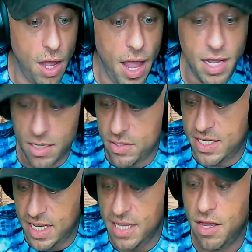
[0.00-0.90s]
hey, you
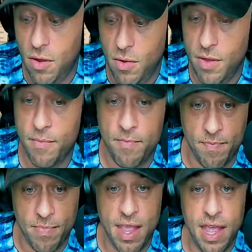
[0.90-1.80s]
see though,
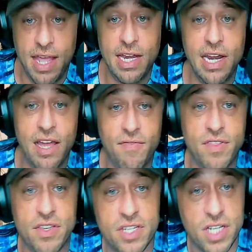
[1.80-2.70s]
he left
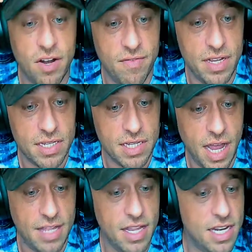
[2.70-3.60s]
the service
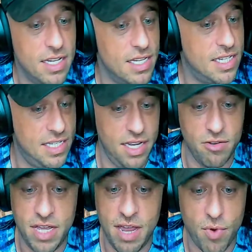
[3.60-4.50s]
and then still
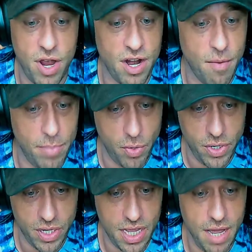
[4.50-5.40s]
kept right on
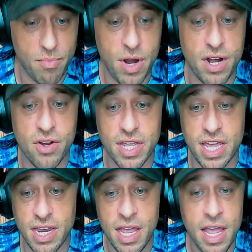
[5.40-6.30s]
boating, kept right on
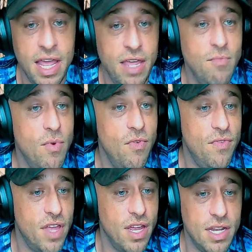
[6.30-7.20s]
get. He
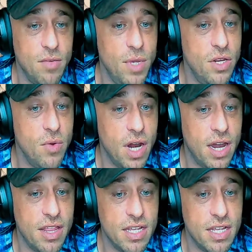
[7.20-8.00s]
moved. We do a lot of the